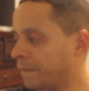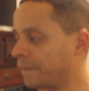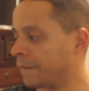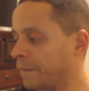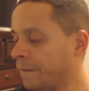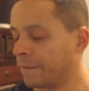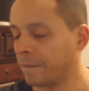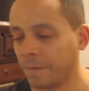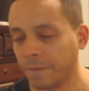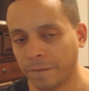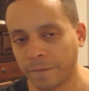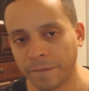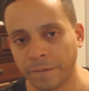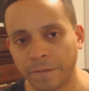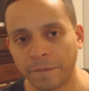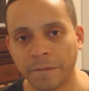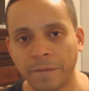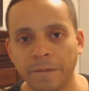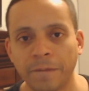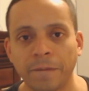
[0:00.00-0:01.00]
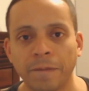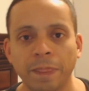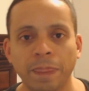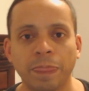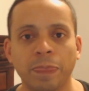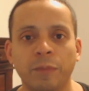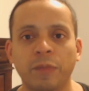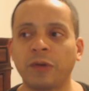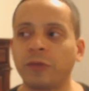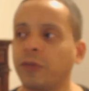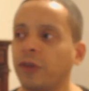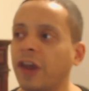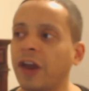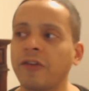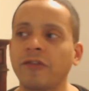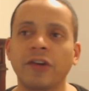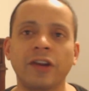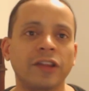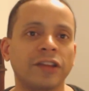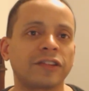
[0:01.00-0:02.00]
But if you
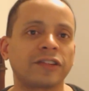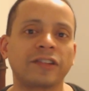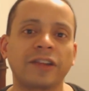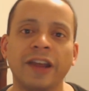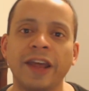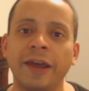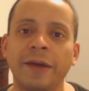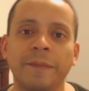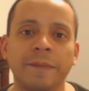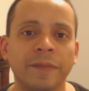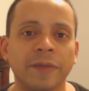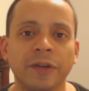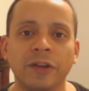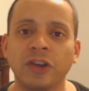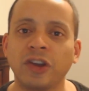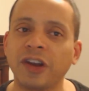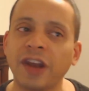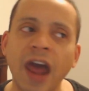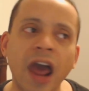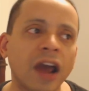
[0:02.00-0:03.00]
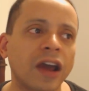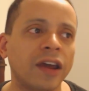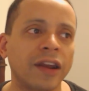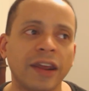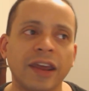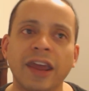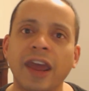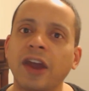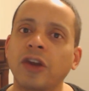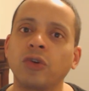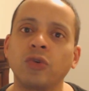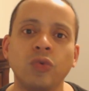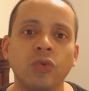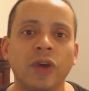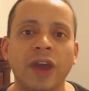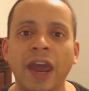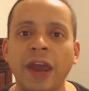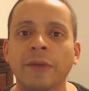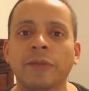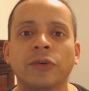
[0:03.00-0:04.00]
get rid of the Slim, you're not going to get new
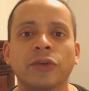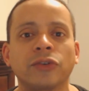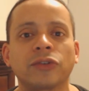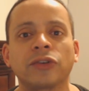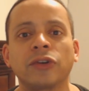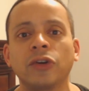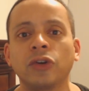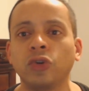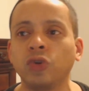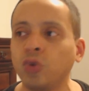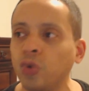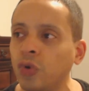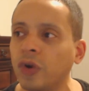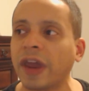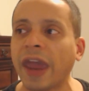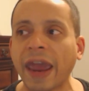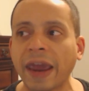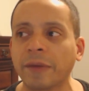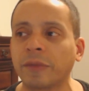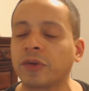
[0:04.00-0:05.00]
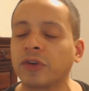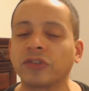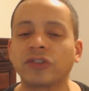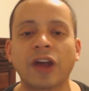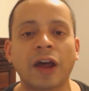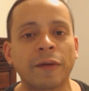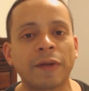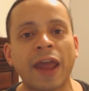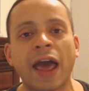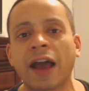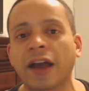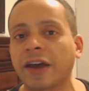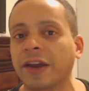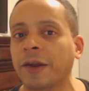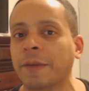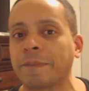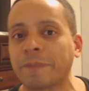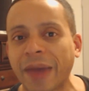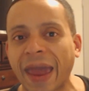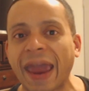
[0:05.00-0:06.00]
gamers. New gamers are not
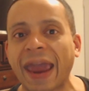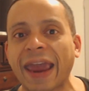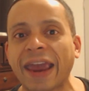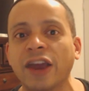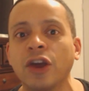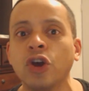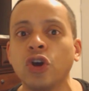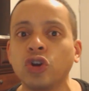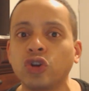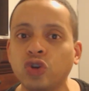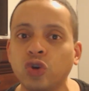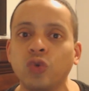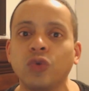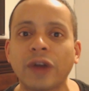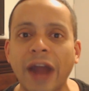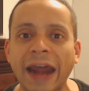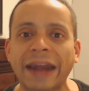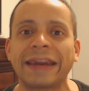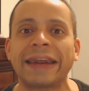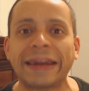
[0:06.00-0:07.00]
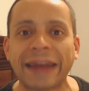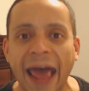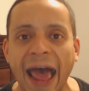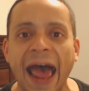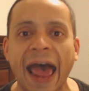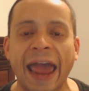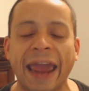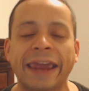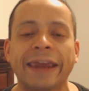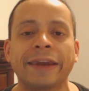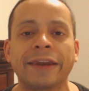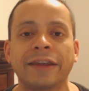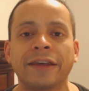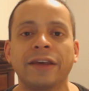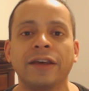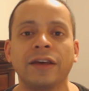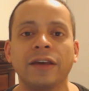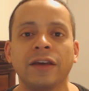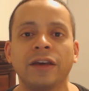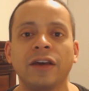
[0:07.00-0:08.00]
going to pay $299
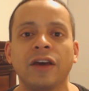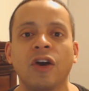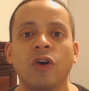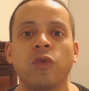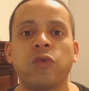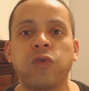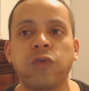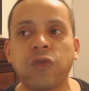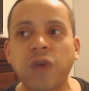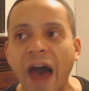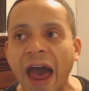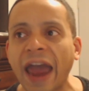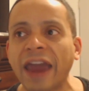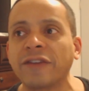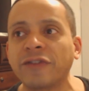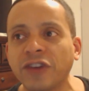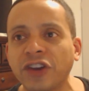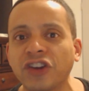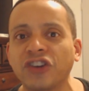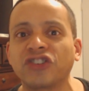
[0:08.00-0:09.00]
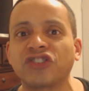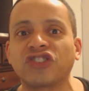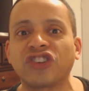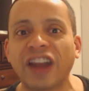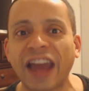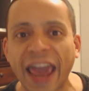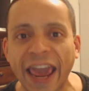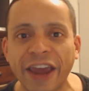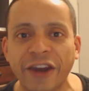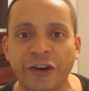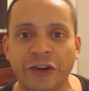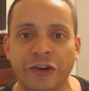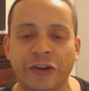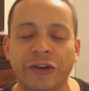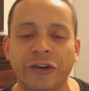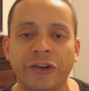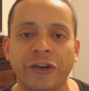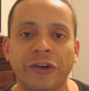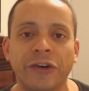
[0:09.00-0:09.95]
5 years later.